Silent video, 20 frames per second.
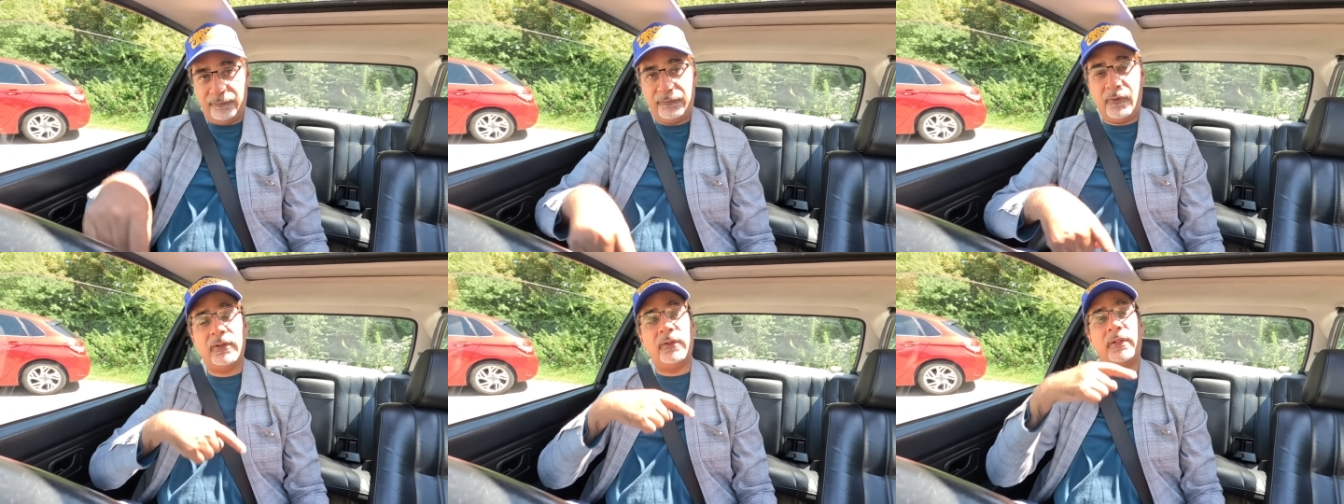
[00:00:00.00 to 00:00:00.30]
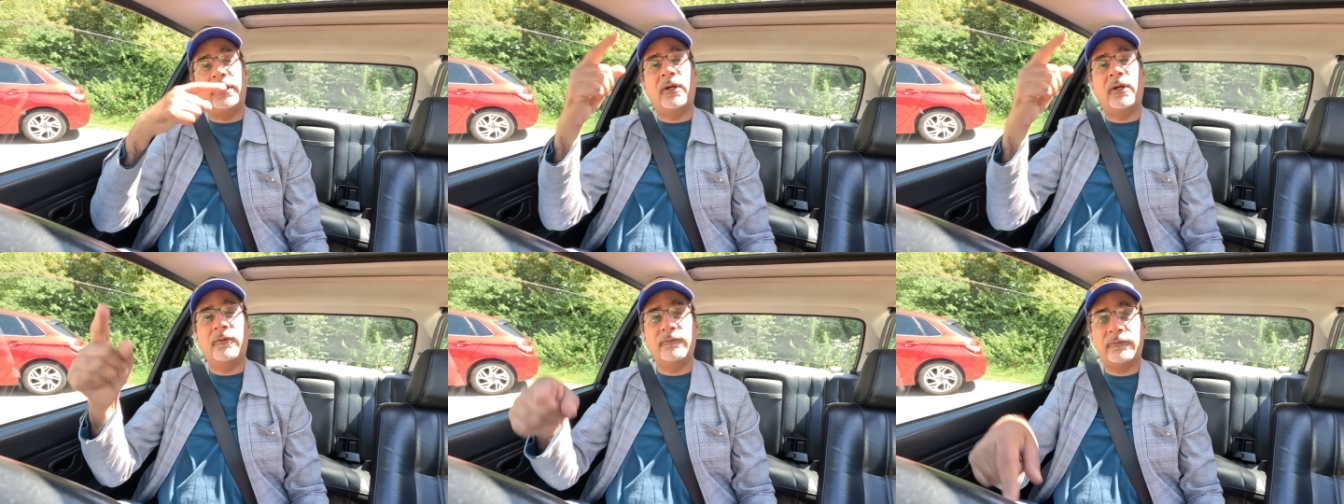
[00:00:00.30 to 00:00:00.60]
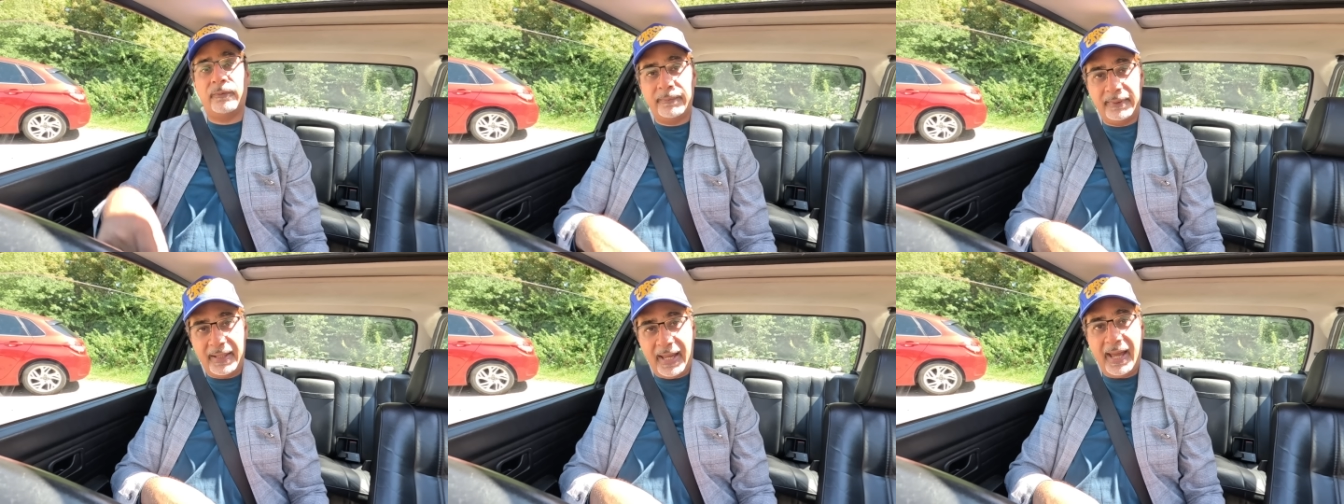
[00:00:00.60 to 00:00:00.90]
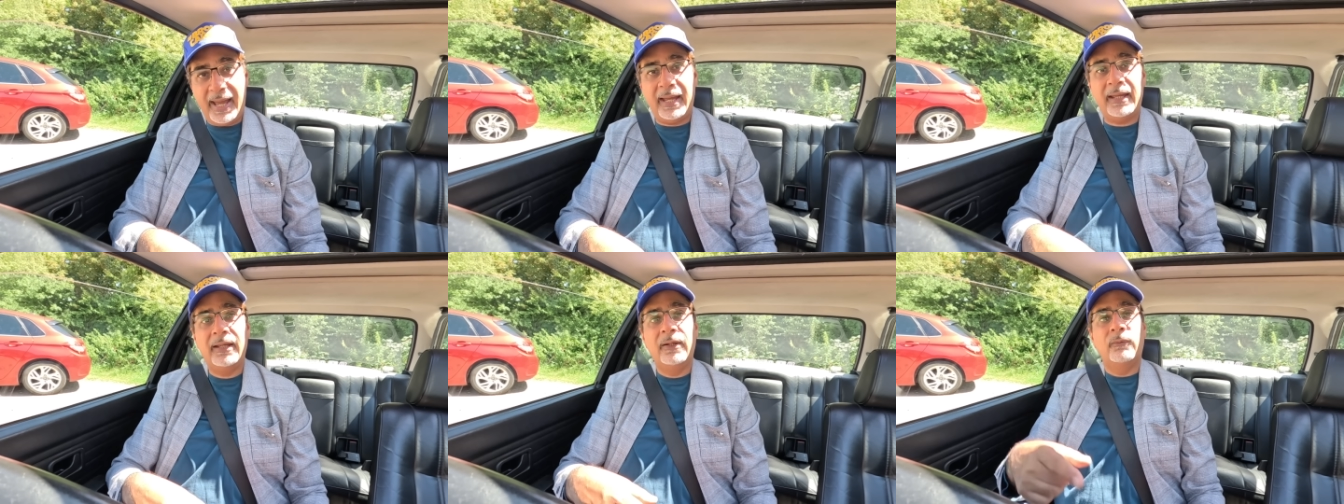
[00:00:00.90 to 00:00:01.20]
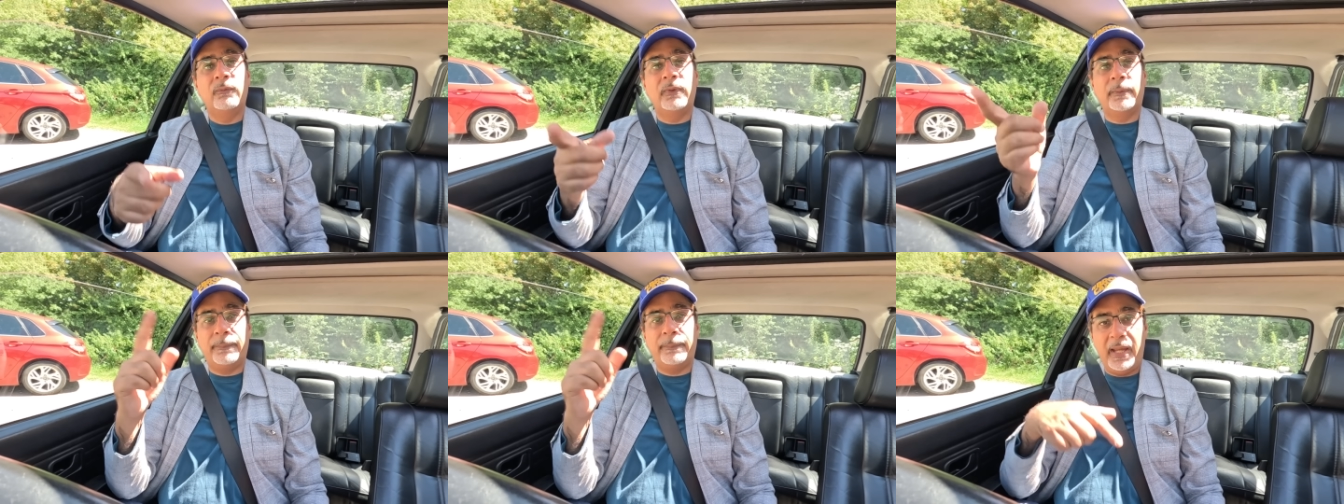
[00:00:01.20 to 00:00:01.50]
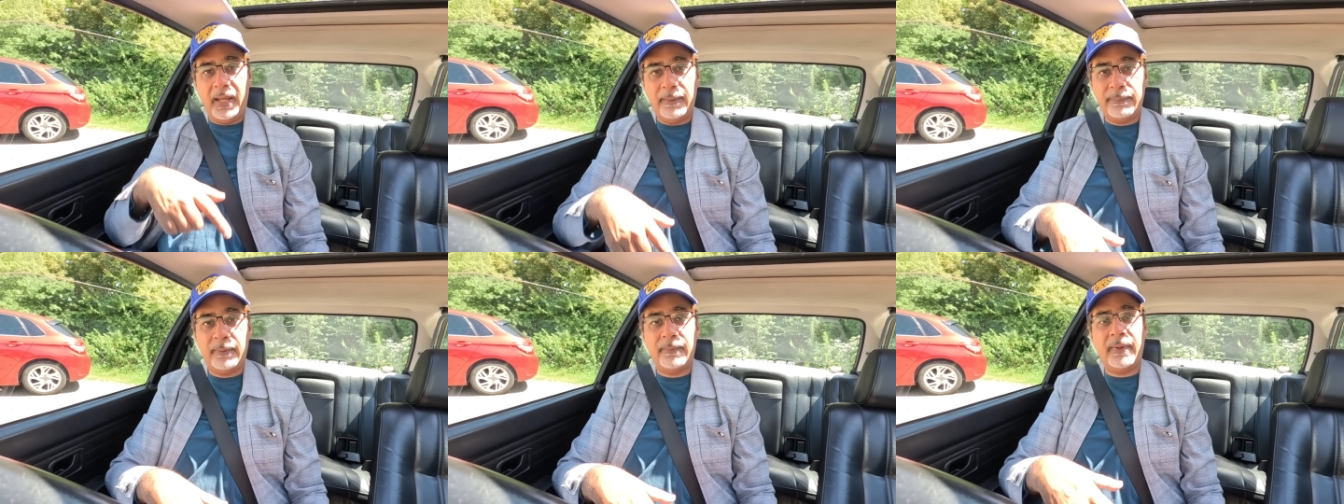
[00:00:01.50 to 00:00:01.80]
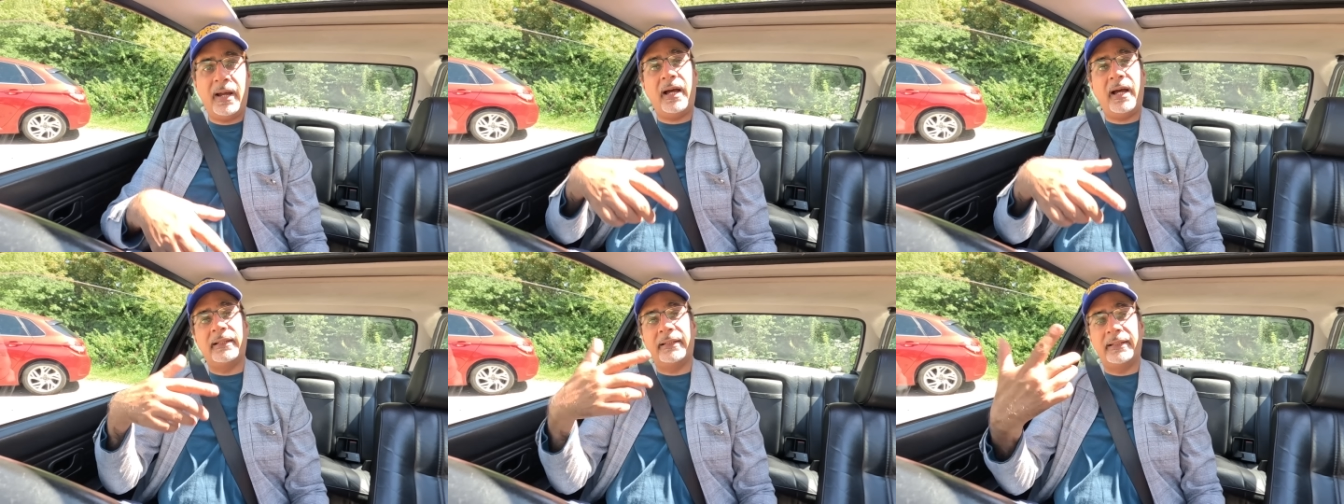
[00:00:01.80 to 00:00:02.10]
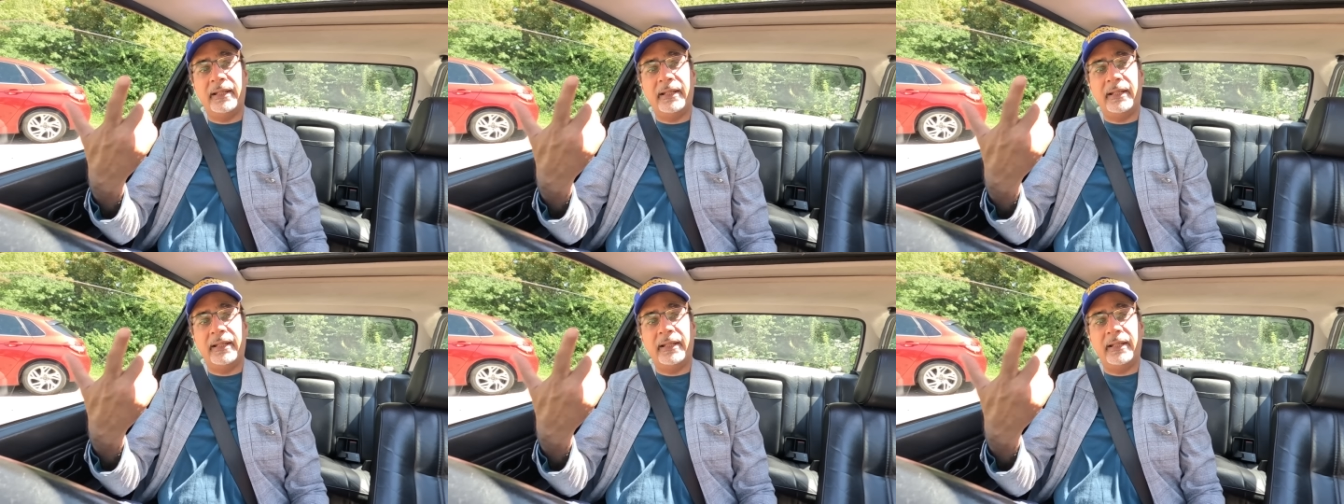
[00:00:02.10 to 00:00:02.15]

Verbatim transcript: following on from that with pay per mile